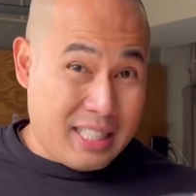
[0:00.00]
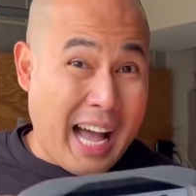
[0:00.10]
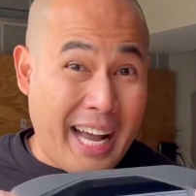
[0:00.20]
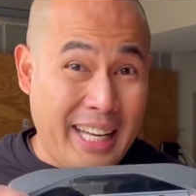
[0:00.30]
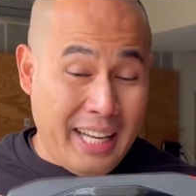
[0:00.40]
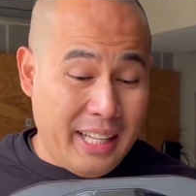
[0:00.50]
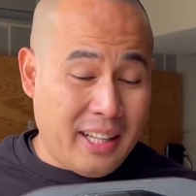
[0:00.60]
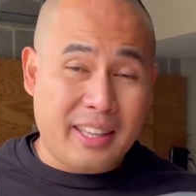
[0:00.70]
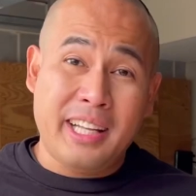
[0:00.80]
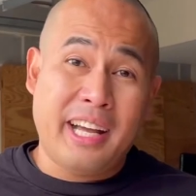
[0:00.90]
tiny
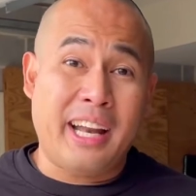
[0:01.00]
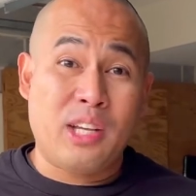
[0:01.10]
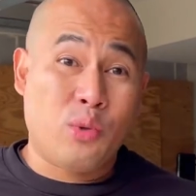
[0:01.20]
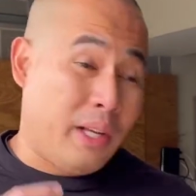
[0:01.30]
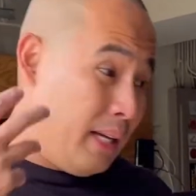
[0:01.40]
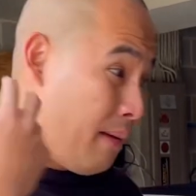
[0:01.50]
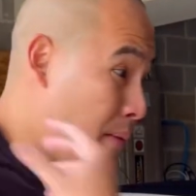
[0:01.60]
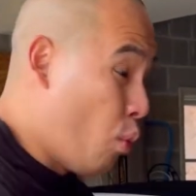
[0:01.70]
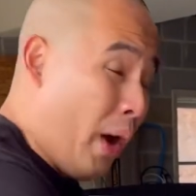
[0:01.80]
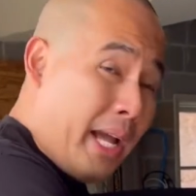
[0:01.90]
little thing can actually
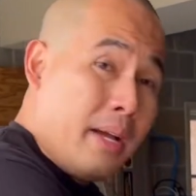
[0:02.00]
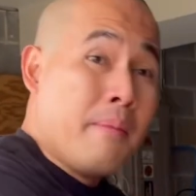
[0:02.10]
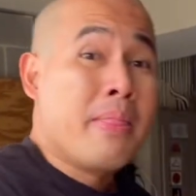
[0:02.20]
wake